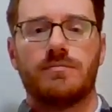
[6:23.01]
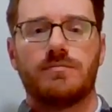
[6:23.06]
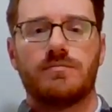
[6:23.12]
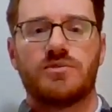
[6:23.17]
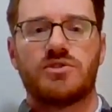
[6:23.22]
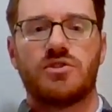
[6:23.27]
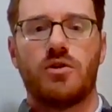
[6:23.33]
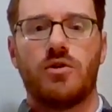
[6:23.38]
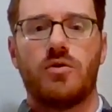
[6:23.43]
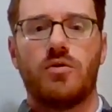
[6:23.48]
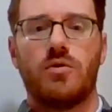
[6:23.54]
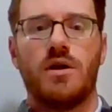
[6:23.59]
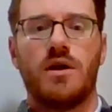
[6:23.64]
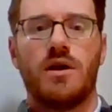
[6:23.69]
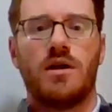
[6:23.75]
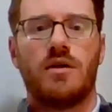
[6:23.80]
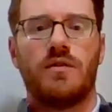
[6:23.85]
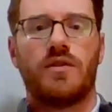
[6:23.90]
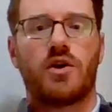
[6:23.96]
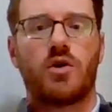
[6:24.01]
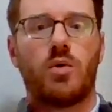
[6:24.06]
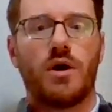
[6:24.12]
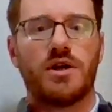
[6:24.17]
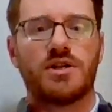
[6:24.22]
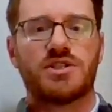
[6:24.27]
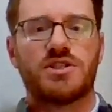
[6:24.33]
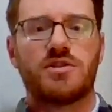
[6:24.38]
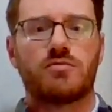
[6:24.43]
So the
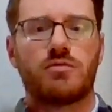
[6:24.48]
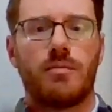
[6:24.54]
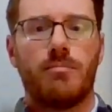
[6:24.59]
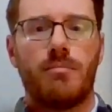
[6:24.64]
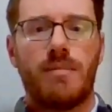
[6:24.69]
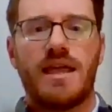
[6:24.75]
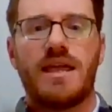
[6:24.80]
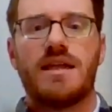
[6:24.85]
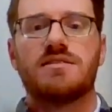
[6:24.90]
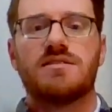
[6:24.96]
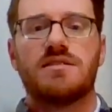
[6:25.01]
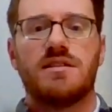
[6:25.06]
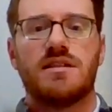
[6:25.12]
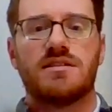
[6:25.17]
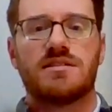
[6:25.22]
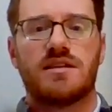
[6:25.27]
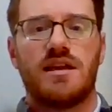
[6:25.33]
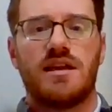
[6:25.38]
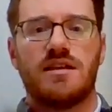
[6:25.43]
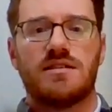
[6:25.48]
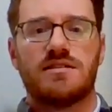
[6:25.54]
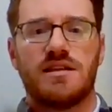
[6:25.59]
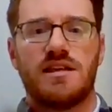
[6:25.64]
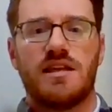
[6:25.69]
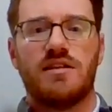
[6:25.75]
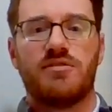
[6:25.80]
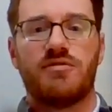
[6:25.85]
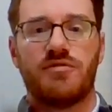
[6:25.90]
question remains in this case
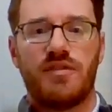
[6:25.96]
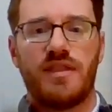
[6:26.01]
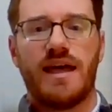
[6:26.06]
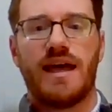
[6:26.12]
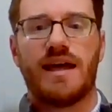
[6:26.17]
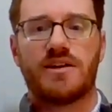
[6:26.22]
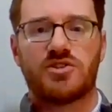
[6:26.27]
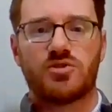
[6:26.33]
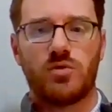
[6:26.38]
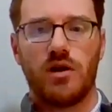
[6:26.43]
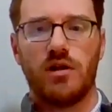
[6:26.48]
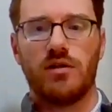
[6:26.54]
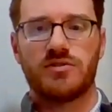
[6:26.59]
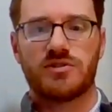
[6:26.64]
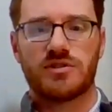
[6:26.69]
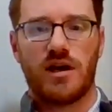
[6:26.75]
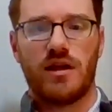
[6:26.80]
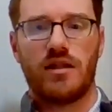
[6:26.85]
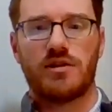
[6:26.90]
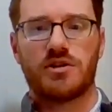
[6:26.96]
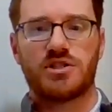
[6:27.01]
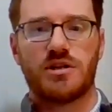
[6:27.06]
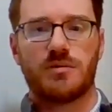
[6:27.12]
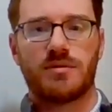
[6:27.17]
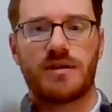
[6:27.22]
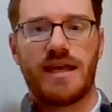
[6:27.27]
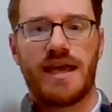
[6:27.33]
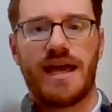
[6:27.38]
if that 12
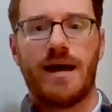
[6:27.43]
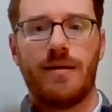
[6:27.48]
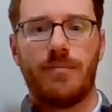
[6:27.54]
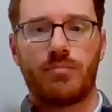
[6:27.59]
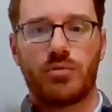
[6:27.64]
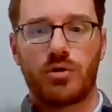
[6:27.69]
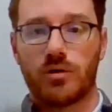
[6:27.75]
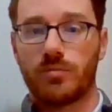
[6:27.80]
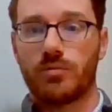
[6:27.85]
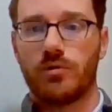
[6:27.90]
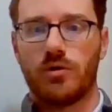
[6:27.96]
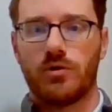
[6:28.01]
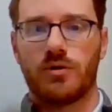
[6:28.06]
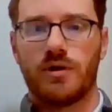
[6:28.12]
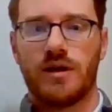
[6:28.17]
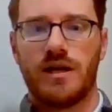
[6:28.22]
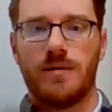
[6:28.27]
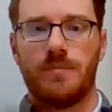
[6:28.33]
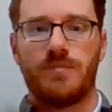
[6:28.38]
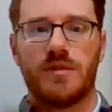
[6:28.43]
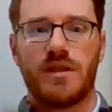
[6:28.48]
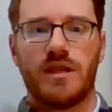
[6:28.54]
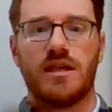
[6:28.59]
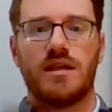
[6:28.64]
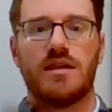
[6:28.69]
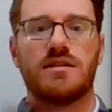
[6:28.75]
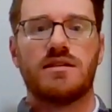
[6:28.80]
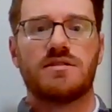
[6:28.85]
scholarship cap per program
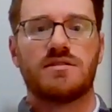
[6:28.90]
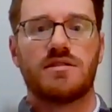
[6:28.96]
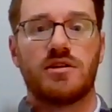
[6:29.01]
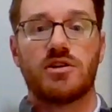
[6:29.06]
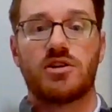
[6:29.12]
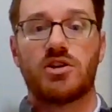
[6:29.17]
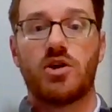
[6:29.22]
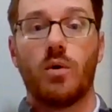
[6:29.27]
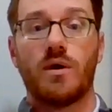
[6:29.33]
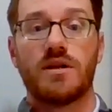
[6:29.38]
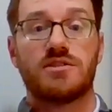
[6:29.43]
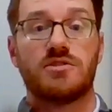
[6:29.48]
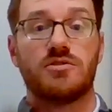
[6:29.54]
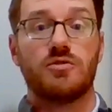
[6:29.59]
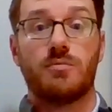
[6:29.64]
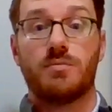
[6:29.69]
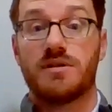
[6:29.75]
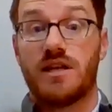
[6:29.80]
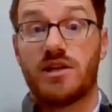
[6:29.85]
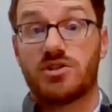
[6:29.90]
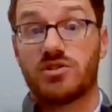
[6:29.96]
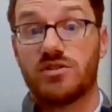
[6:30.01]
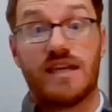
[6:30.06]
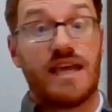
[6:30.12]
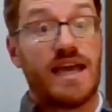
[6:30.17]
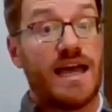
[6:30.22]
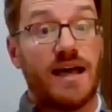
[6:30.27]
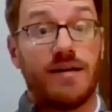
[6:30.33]
is going to
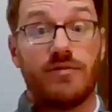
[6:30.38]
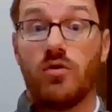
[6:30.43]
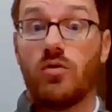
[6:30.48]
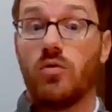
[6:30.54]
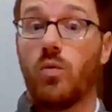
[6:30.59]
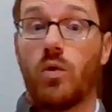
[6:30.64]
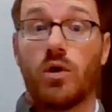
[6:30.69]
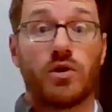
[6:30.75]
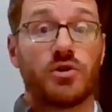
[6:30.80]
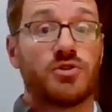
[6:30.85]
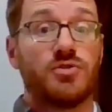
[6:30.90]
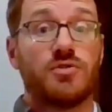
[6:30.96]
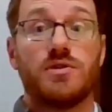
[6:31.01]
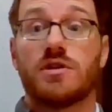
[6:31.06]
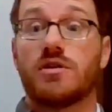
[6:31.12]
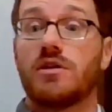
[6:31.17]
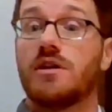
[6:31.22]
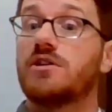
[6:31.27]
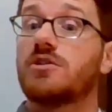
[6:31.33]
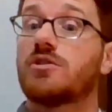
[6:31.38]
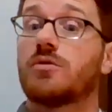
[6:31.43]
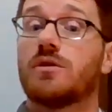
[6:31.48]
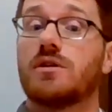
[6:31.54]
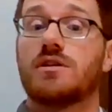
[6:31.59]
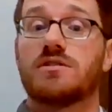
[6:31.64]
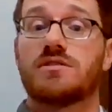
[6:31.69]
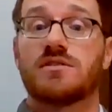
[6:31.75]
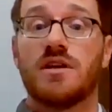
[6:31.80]
potentially have a 1 or 2 year
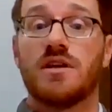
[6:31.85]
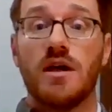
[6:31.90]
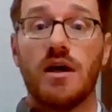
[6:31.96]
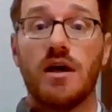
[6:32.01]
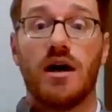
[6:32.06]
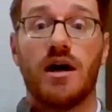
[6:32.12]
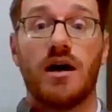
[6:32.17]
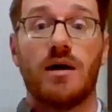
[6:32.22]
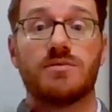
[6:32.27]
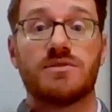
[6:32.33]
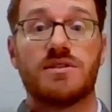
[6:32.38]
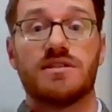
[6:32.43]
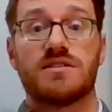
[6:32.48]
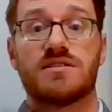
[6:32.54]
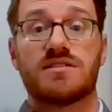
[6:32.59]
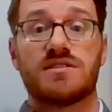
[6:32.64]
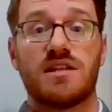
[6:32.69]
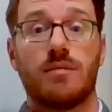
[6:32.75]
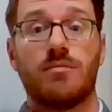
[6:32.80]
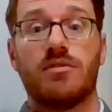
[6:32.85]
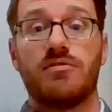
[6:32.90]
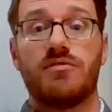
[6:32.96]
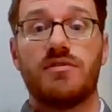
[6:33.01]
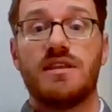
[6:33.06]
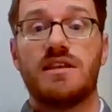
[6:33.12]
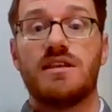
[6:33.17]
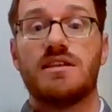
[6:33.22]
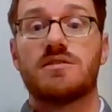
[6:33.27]
increase, since some of
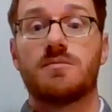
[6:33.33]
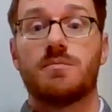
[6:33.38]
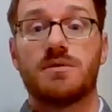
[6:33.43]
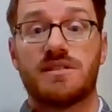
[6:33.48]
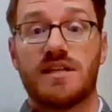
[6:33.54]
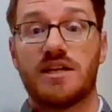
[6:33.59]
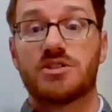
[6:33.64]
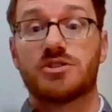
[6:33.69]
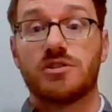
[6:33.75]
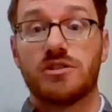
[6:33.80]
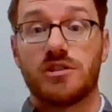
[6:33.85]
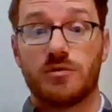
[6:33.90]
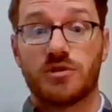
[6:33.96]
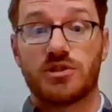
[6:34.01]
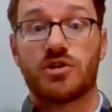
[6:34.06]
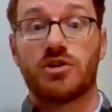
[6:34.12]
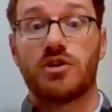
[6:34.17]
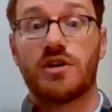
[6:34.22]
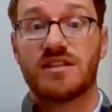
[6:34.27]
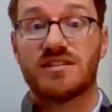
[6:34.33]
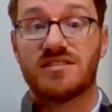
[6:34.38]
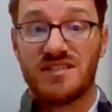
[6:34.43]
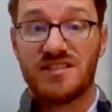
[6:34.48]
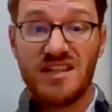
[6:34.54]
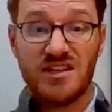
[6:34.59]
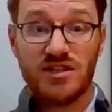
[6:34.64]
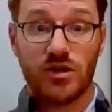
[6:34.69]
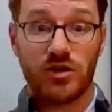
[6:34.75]
these potentially returning
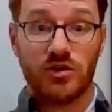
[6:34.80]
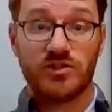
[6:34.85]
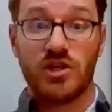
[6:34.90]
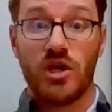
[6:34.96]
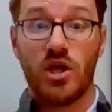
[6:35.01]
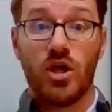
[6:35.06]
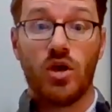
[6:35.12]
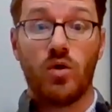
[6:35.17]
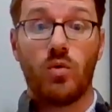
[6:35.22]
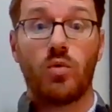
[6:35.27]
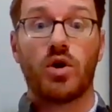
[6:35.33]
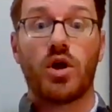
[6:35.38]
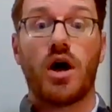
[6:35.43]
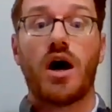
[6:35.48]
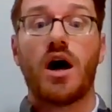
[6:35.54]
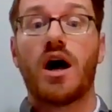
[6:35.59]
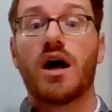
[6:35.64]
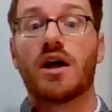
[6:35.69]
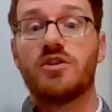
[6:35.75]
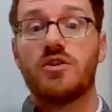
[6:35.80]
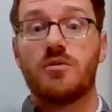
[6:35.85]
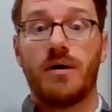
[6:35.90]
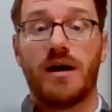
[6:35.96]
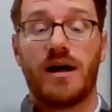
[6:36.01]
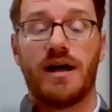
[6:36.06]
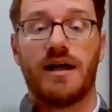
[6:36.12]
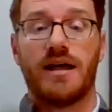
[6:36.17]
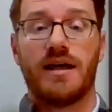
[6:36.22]
seniors would
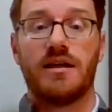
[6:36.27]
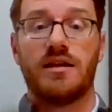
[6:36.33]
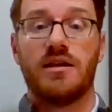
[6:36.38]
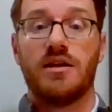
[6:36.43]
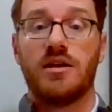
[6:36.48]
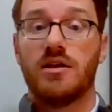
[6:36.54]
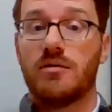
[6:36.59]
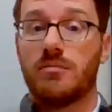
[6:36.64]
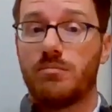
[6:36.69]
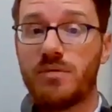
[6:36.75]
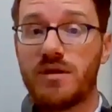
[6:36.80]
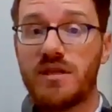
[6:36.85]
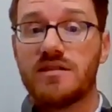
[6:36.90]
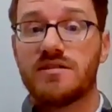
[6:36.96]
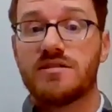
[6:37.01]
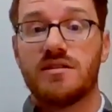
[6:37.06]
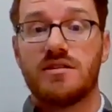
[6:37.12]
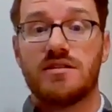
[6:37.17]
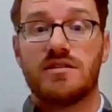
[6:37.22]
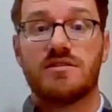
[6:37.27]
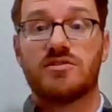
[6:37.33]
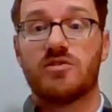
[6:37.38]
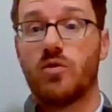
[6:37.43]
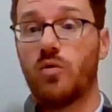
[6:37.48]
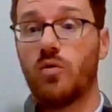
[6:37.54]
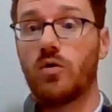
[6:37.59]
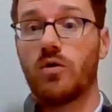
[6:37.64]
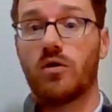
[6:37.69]
occupy pieces
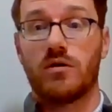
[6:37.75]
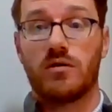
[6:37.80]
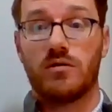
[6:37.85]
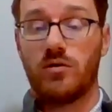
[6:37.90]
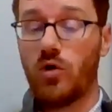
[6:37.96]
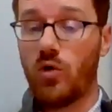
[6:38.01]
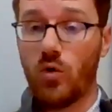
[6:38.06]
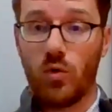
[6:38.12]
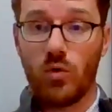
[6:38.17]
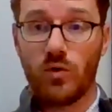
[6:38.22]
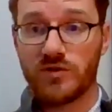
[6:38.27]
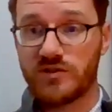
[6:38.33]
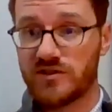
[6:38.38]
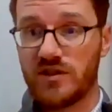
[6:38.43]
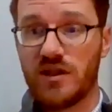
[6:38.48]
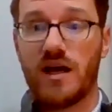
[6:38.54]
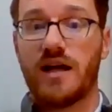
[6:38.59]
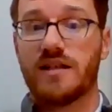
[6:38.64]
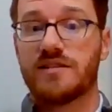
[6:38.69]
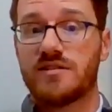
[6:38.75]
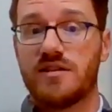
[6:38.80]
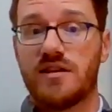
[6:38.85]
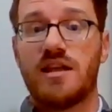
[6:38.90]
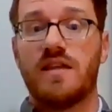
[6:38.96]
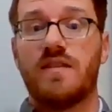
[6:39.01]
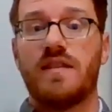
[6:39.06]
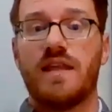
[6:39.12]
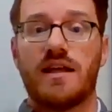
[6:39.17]
or whole slots
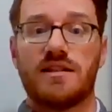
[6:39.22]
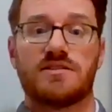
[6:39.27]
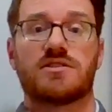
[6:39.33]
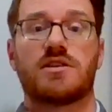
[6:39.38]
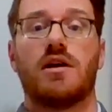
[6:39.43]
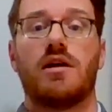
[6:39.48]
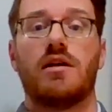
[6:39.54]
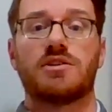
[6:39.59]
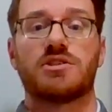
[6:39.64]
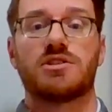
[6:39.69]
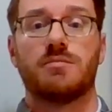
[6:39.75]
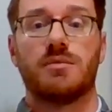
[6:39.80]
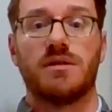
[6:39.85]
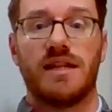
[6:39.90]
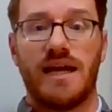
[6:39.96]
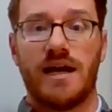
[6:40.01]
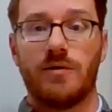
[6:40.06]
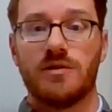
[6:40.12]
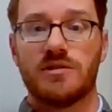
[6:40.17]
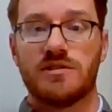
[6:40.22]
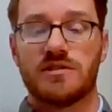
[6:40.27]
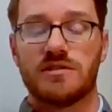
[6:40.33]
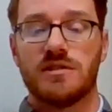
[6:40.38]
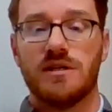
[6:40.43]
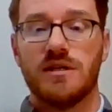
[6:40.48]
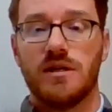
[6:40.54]
in that scholarship allowance.